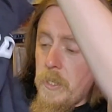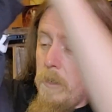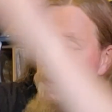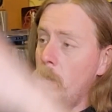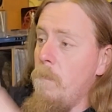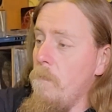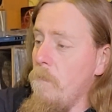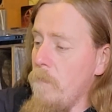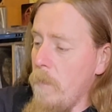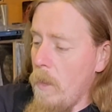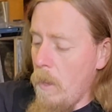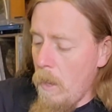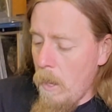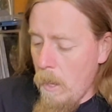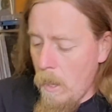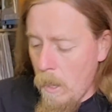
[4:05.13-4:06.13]
so
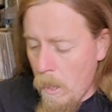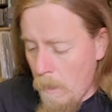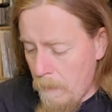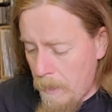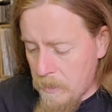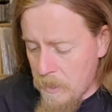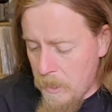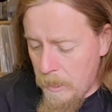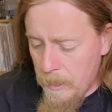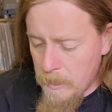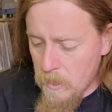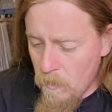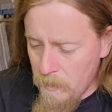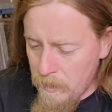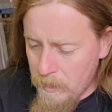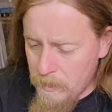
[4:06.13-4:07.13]
I'm actually
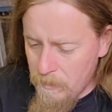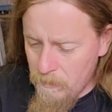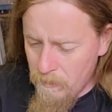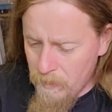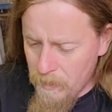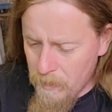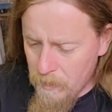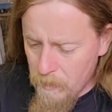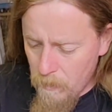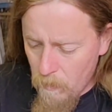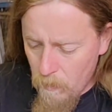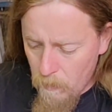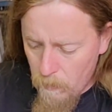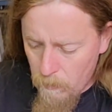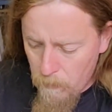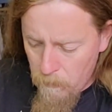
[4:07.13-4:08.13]
excited to
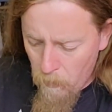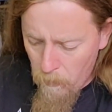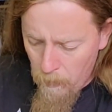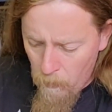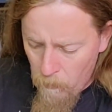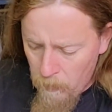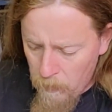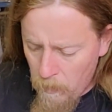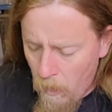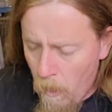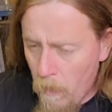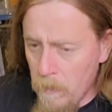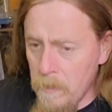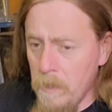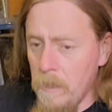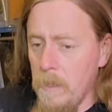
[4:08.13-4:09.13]
put that one
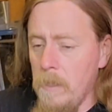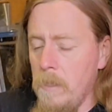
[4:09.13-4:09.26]
on.